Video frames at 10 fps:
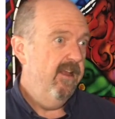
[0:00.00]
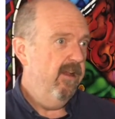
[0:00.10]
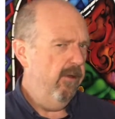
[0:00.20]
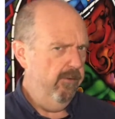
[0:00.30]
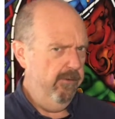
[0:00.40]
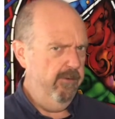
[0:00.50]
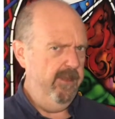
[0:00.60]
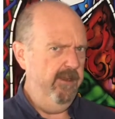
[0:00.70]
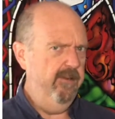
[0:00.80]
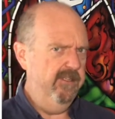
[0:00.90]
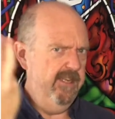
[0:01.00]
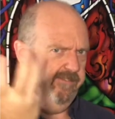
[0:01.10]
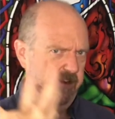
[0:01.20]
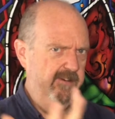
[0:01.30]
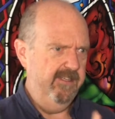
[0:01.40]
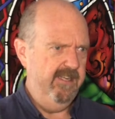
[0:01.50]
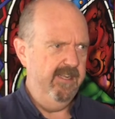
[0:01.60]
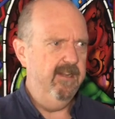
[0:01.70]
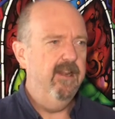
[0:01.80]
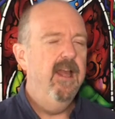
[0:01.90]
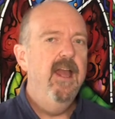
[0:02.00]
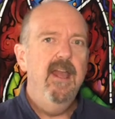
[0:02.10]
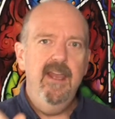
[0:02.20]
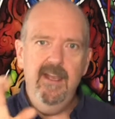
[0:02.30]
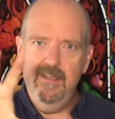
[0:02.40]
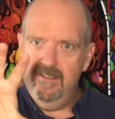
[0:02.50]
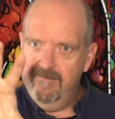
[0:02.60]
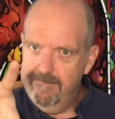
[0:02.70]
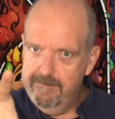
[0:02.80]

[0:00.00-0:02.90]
oh, here is a fairy tale, is